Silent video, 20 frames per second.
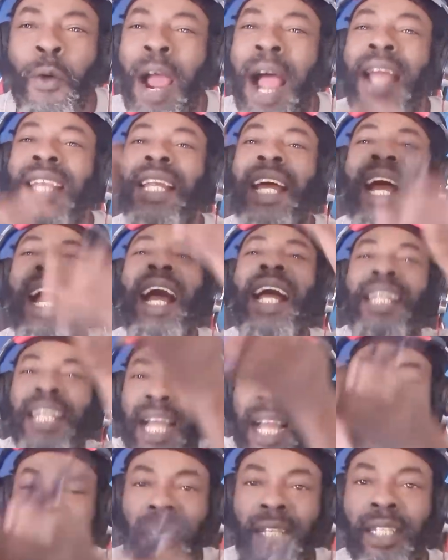Who
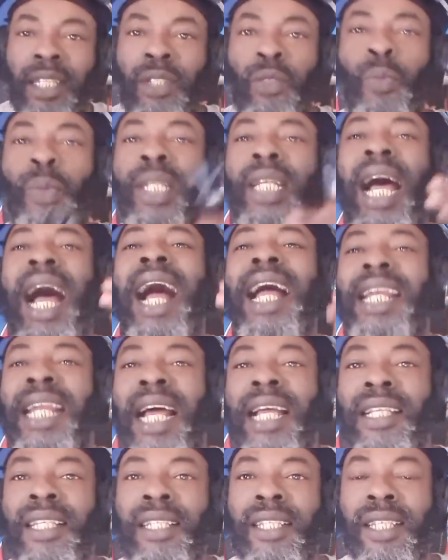Anna with
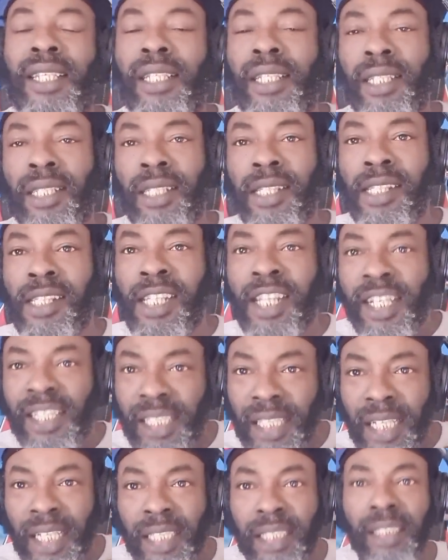Annas. You
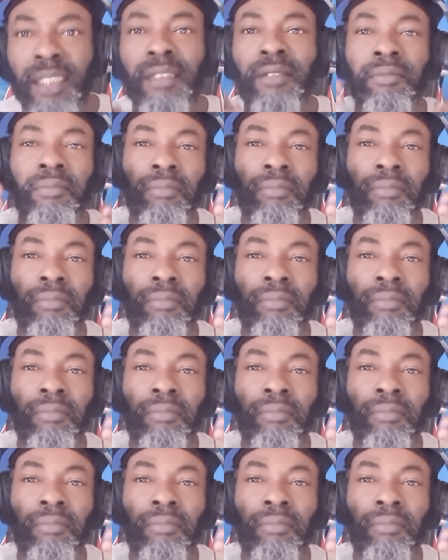know see?